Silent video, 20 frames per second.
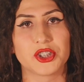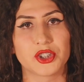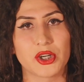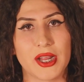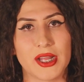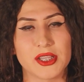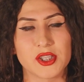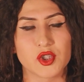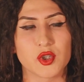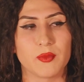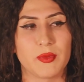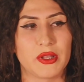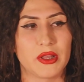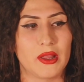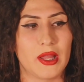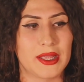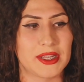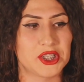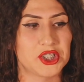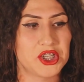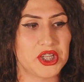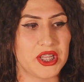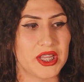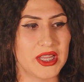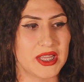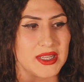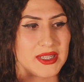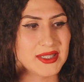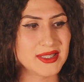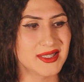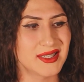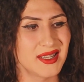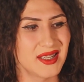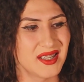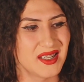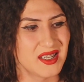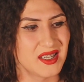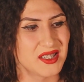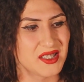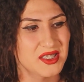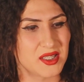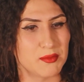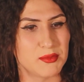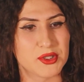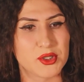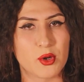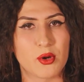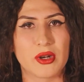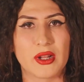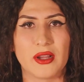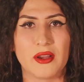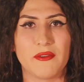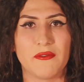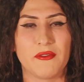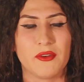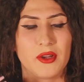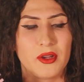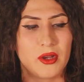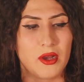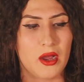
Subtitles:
a trans woman like she is some sort of,